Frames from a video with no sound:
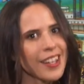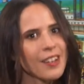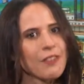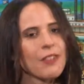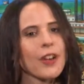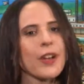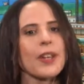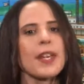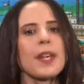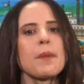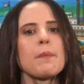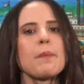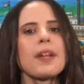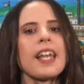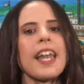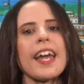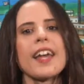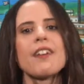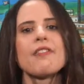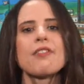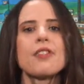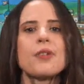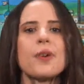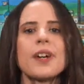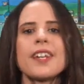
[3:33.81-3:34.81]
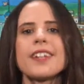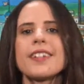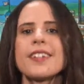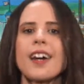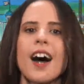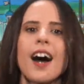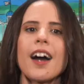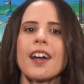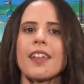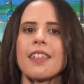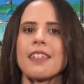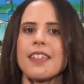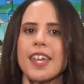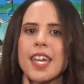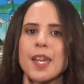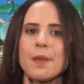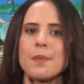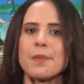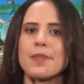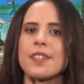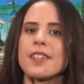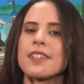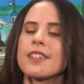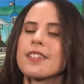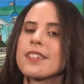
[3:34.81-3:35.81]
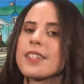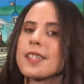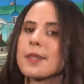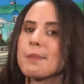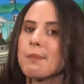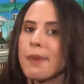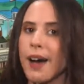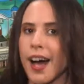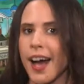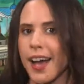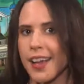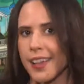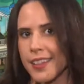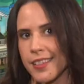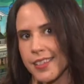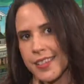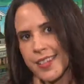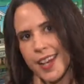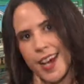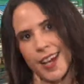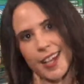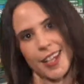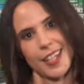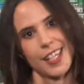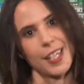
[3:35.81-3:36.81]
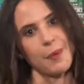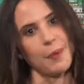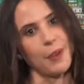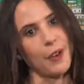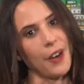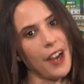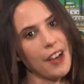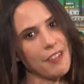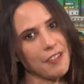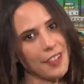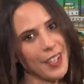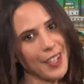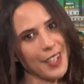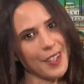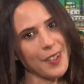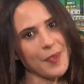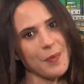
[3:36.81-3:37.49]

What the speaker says: invoking playful and dark themes despite its target demographic.